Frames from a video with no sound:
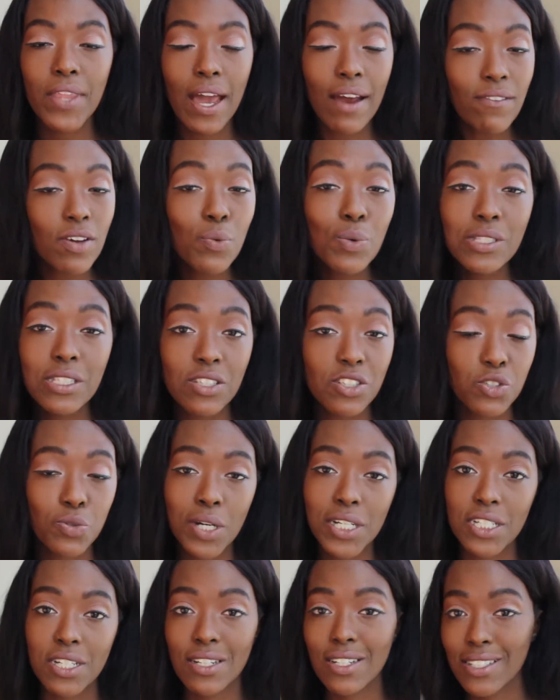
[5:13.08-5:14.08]
everyone's
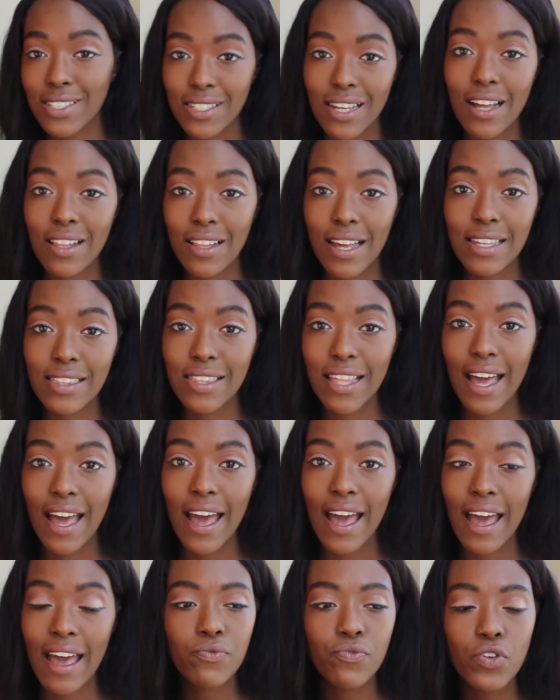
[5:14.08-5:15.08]
situation is not like
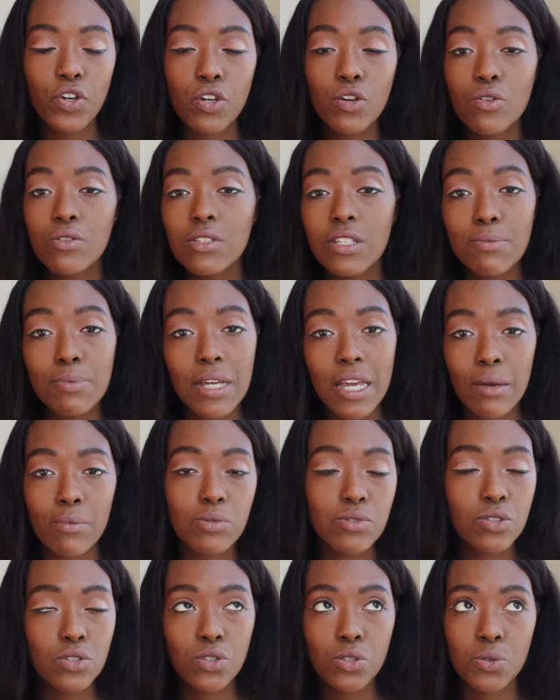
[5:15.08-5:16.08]
that. For you to be
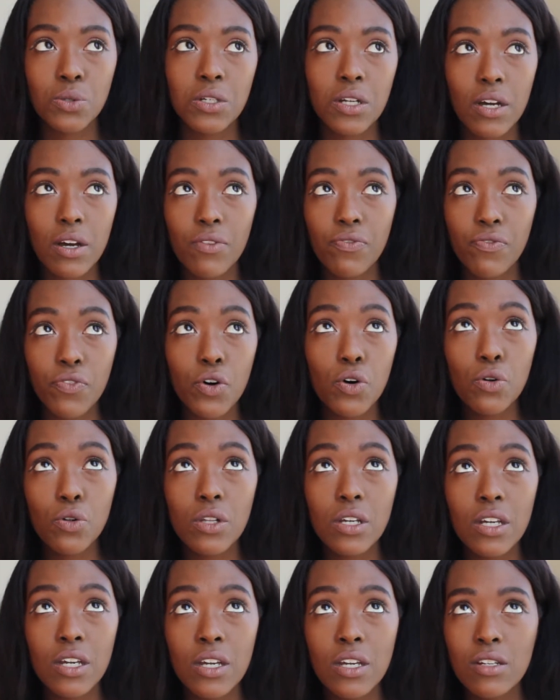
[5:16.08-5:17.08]
able to do
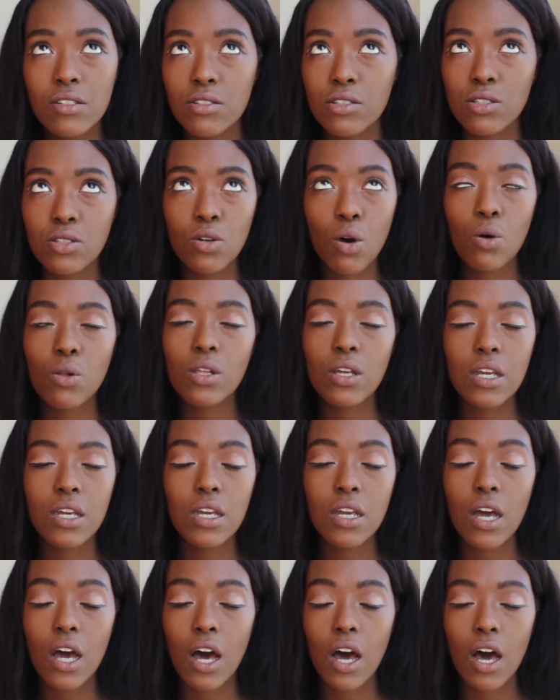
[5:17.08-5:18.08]
a
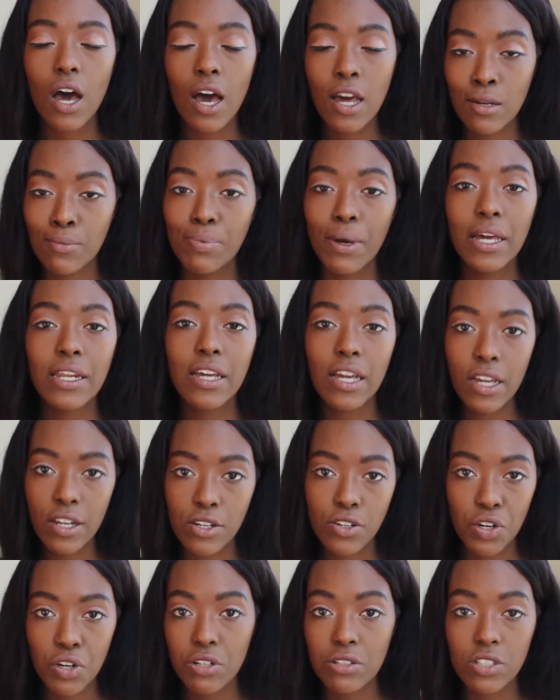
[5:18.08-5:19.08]
solely unpaid
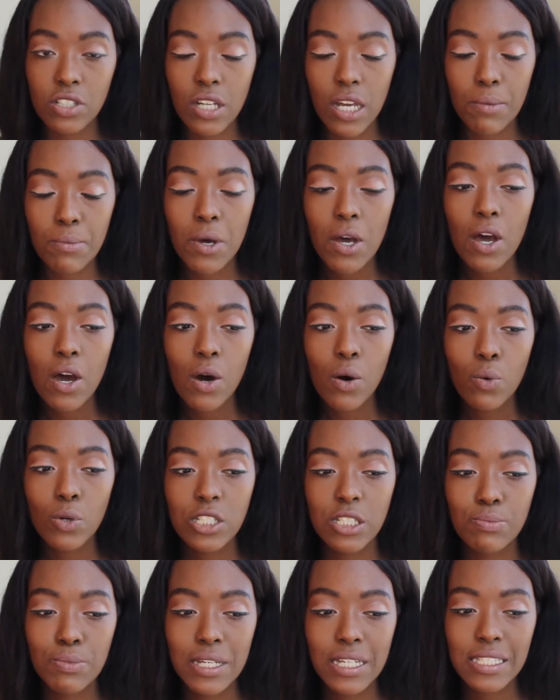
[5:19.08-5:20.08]
internship,
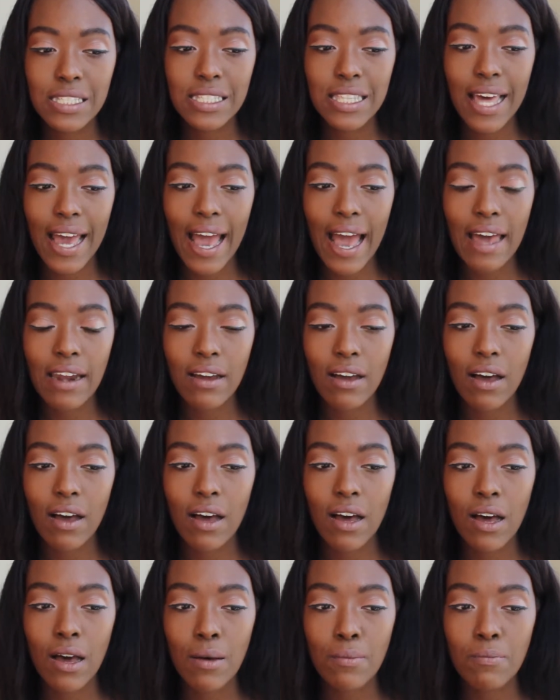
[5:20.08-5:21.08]
which means
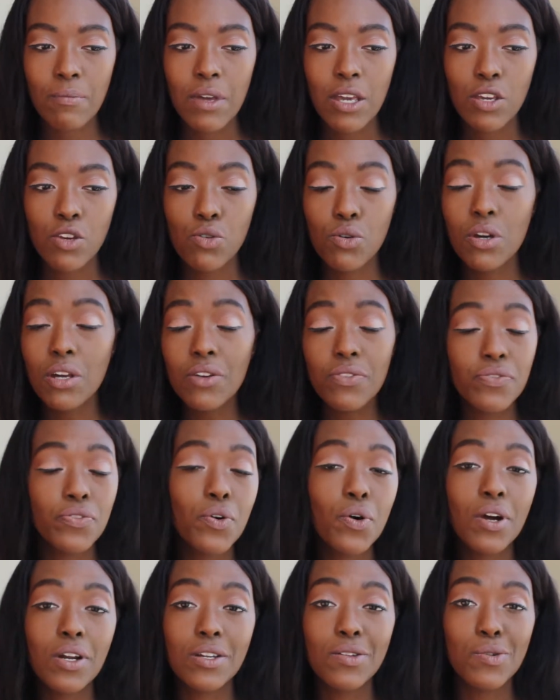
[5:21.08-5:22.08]
that you can
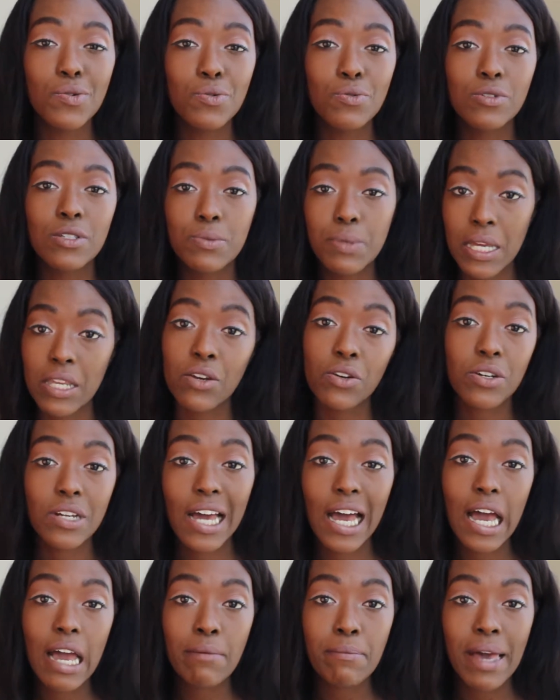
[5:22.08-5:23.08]
afford to spend your
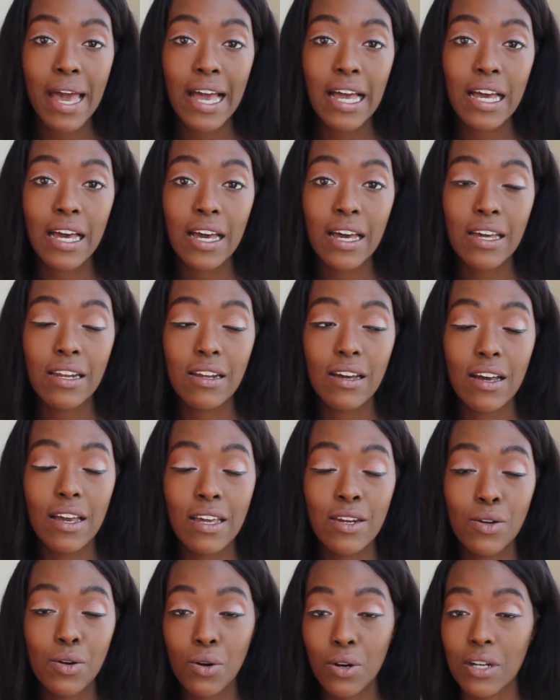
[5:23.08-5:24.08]
time at
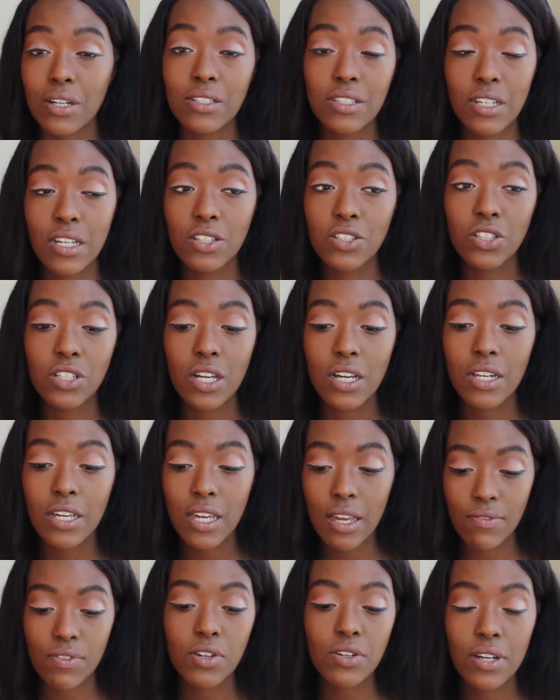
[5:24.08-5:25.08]
an organization,
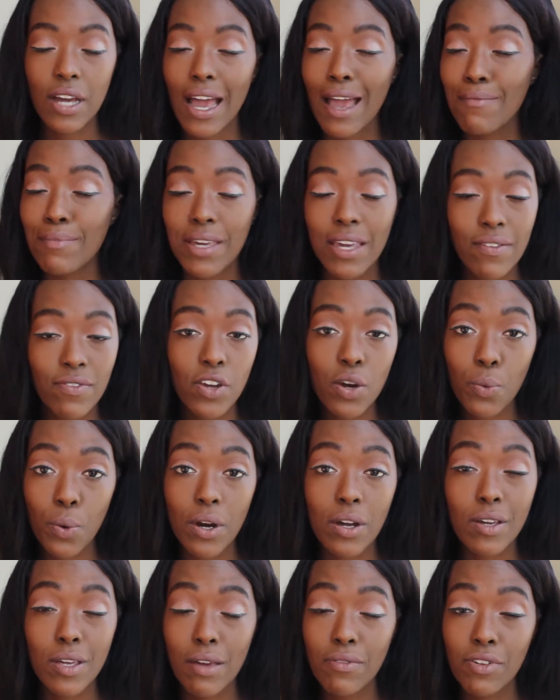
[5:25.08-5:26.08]
give your time, give your
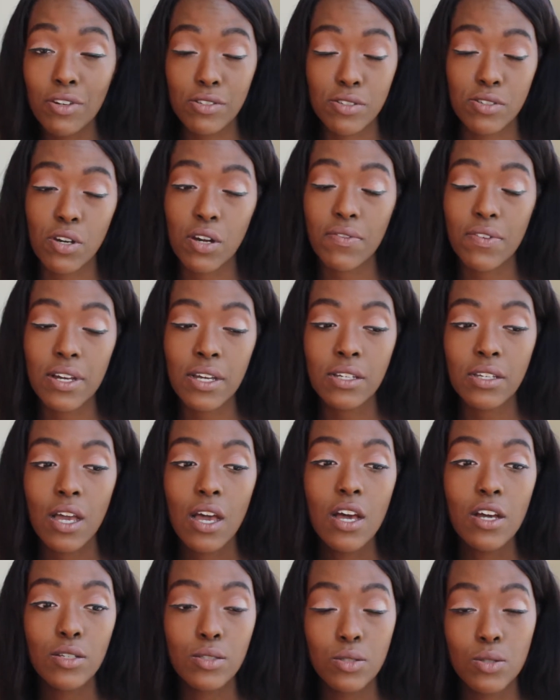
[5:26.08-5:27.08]
work, give your service
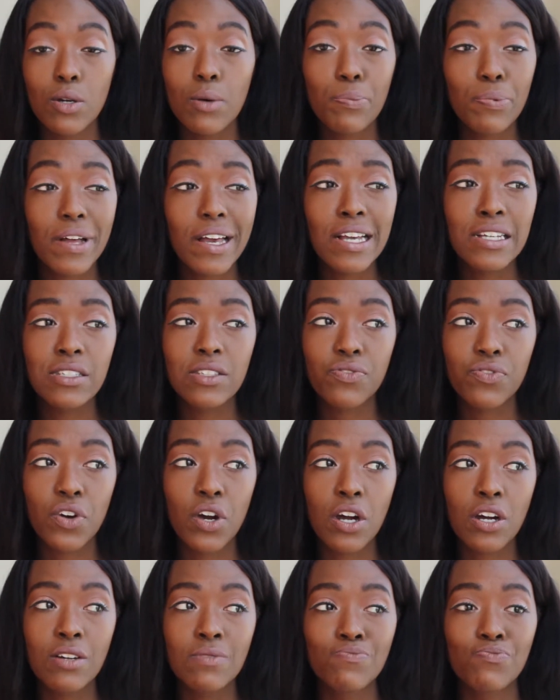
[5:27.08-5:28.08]
to a place
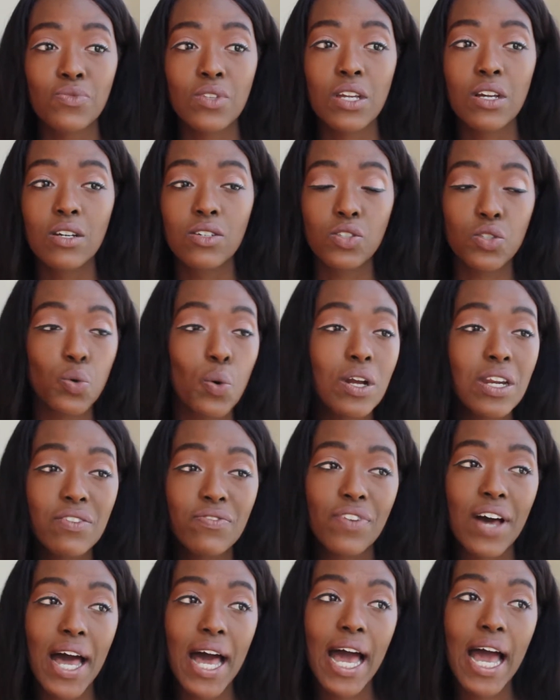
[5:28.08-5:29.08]
for
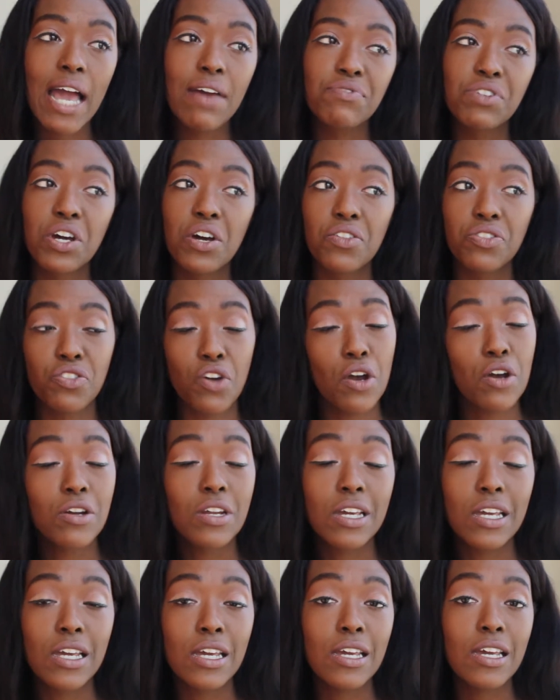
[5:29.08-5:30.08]
25,
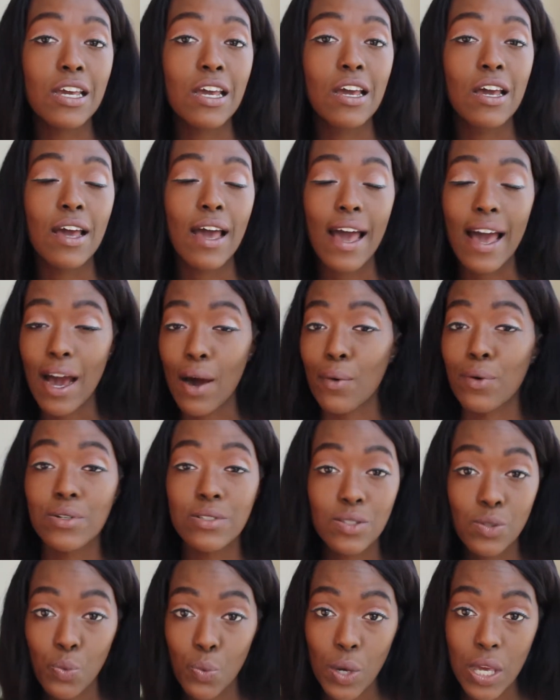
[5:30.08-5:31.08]
30
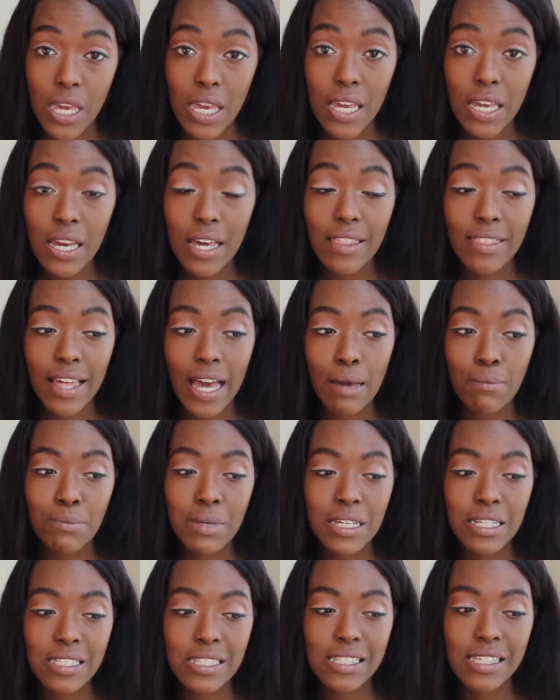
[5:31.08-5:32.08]
hours a week. That
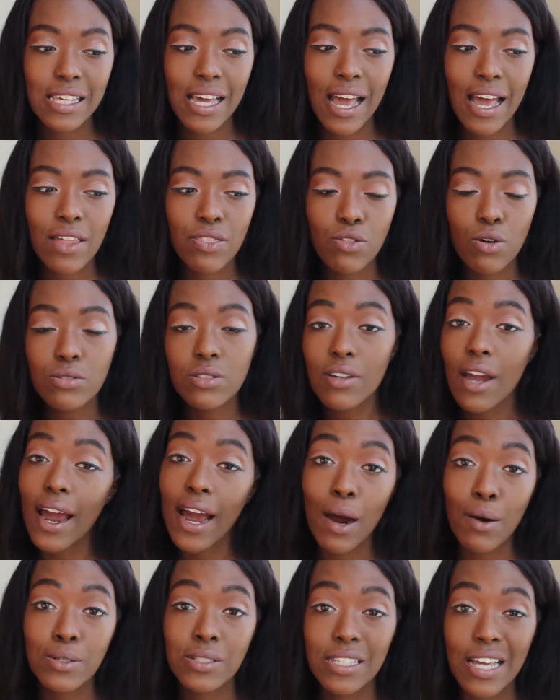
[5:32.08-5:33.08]
means that those are
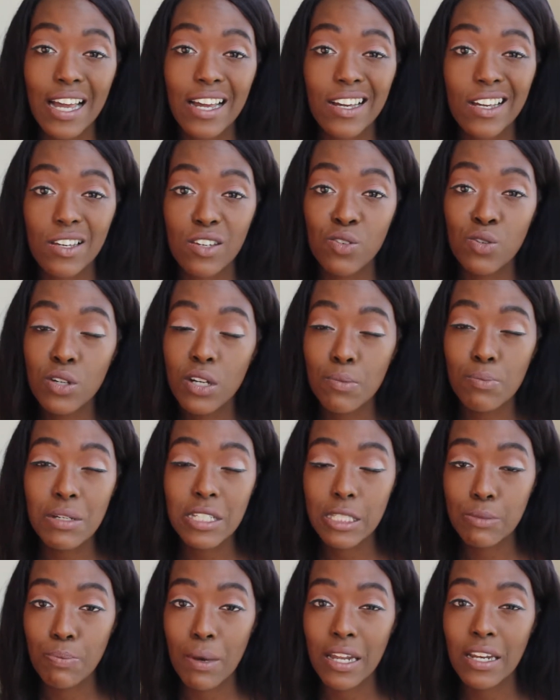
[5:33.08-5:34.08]
hours that you could be
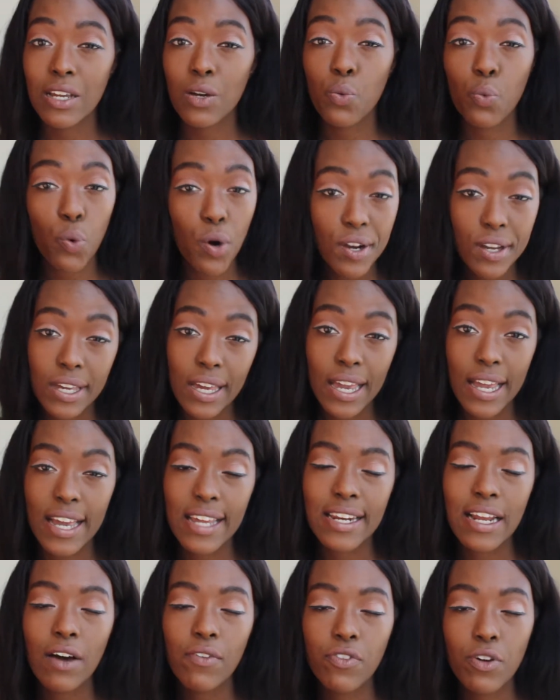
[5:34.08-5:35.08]
spending working.
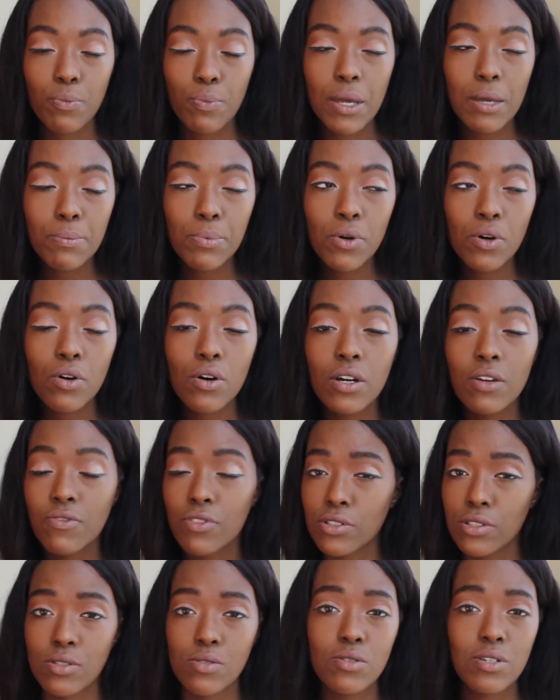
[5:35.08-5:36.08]
Now for people and
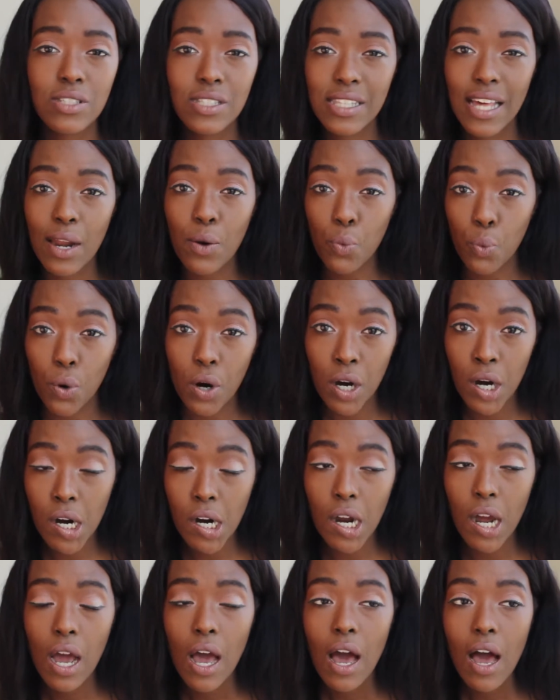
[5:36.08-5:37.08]
for students that
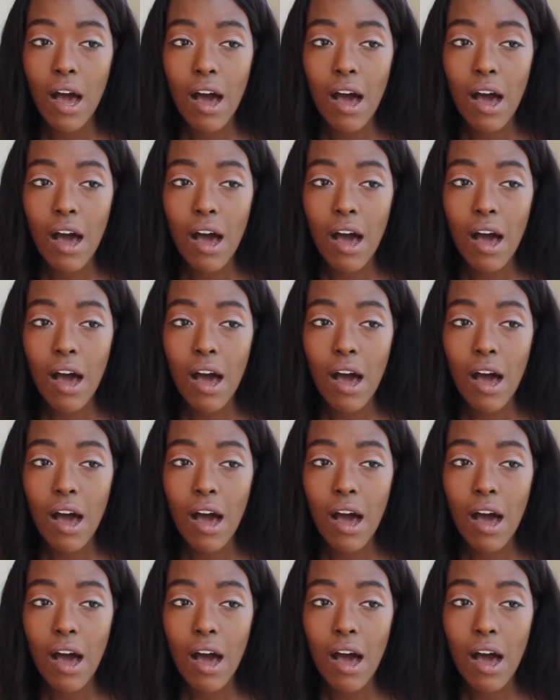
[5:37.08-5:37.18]
work,